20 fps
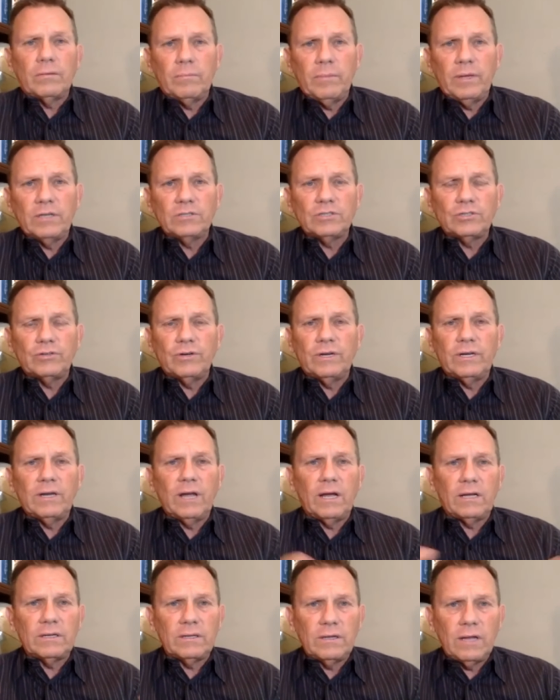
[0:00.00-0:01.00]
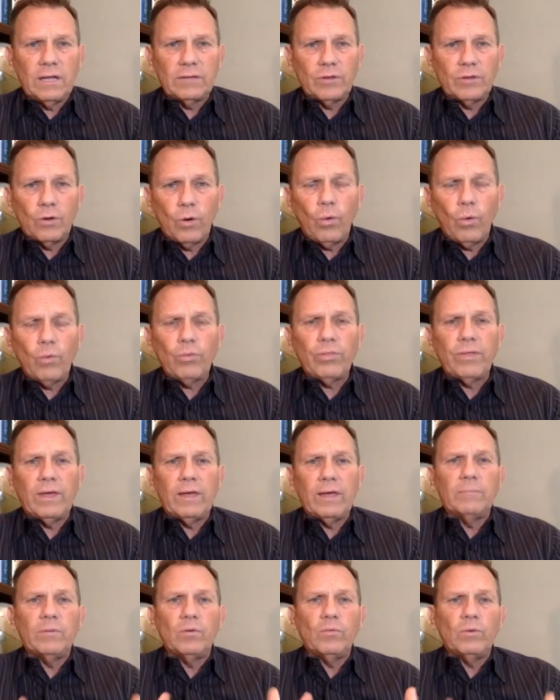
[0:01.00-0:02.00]
ministry, not not the whole
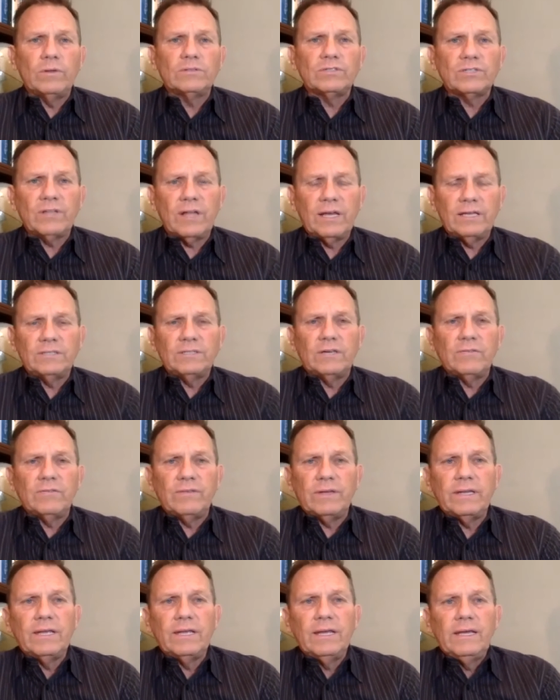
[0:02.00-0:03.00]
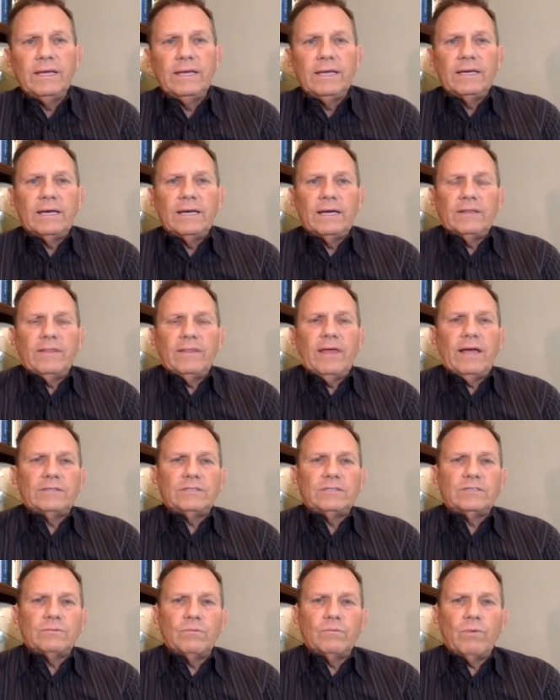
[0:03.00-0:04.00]
thing, but one slice of it, uh,
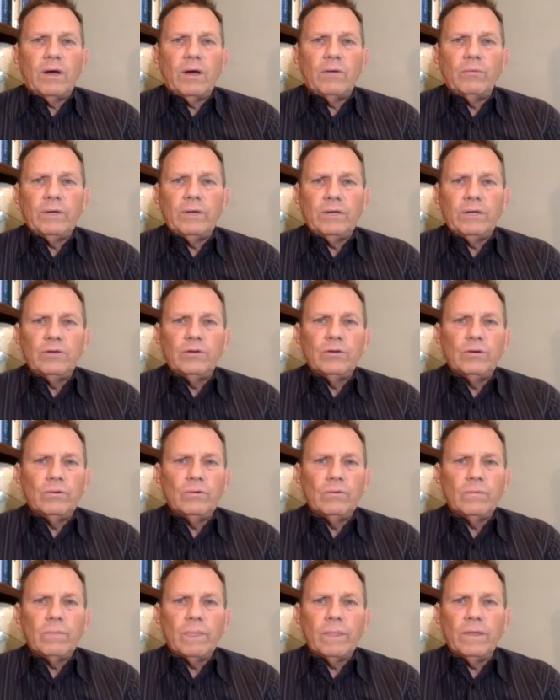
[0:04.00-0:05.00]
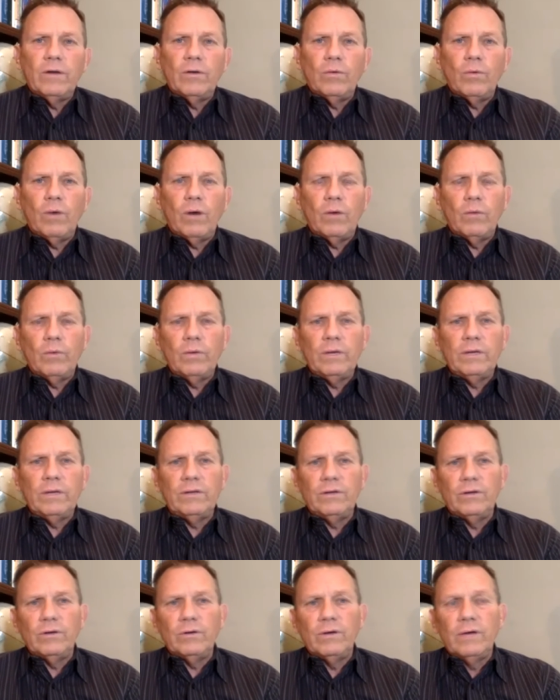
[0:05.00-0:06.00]
that's why we do, you know, what we
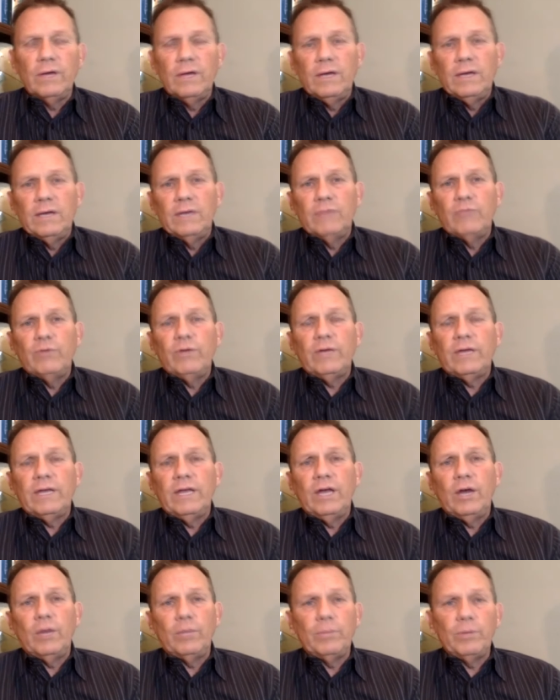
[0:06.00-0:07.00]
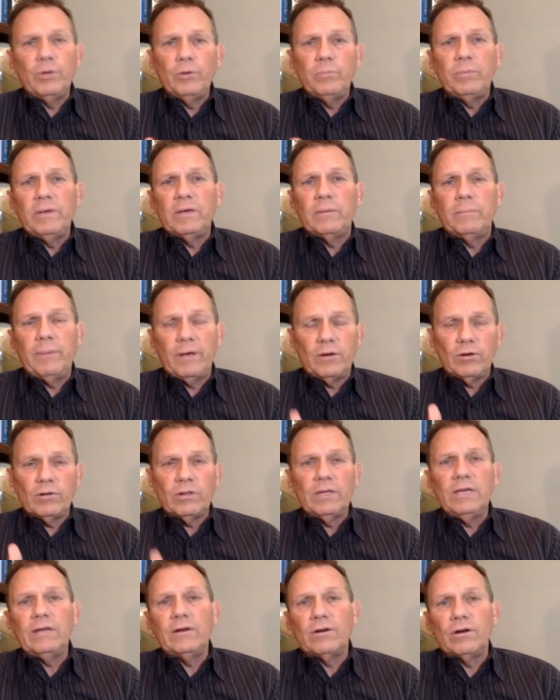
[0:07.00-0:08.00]
do. If we can help you be a better
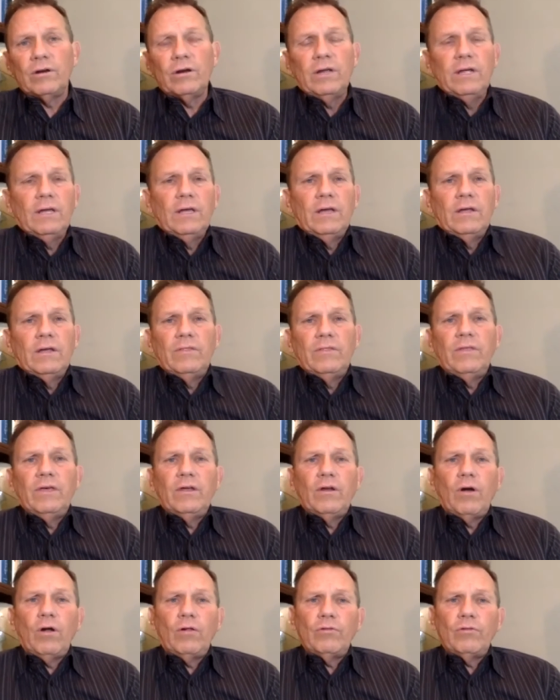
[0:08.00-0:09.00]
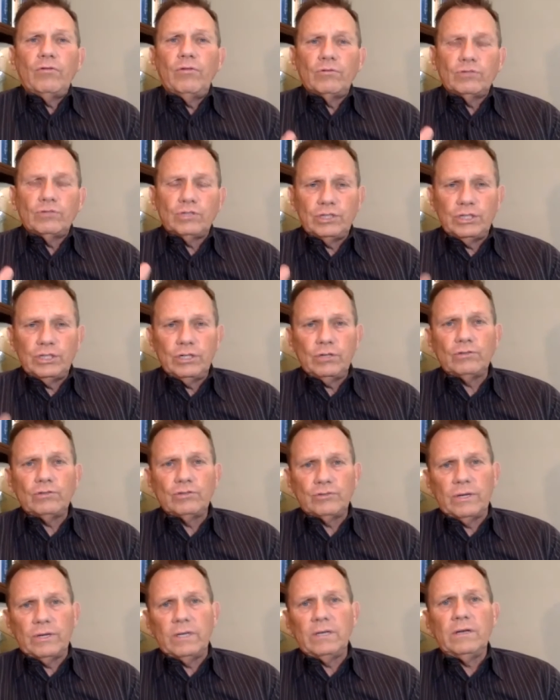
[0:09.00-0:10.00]
leader, then all of those
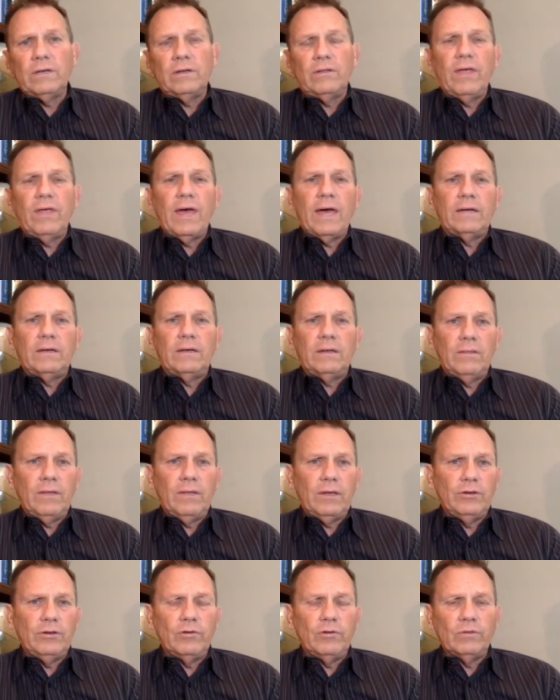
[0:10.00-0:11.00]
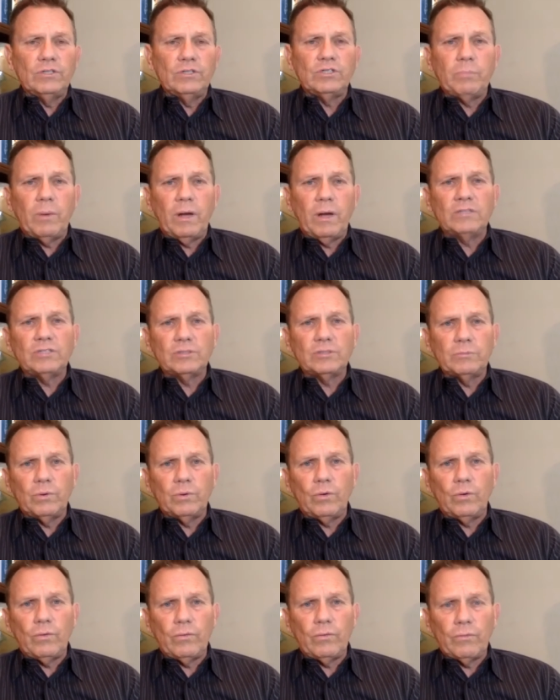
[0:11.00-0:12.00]
children that, that you're
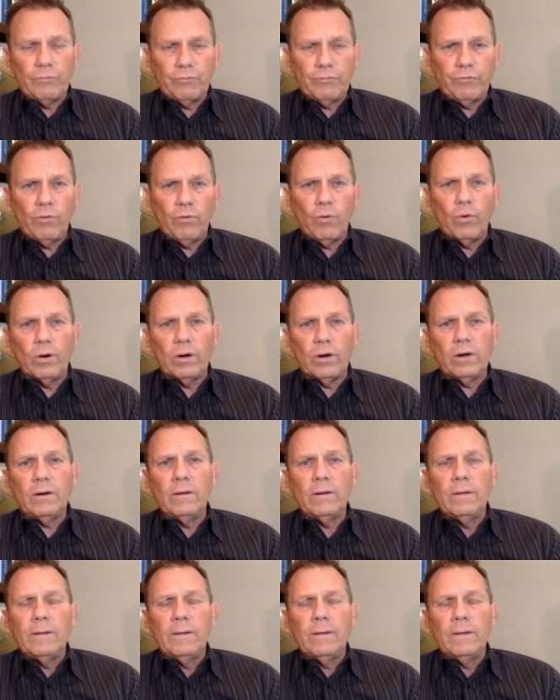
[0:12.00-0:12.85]
responsible for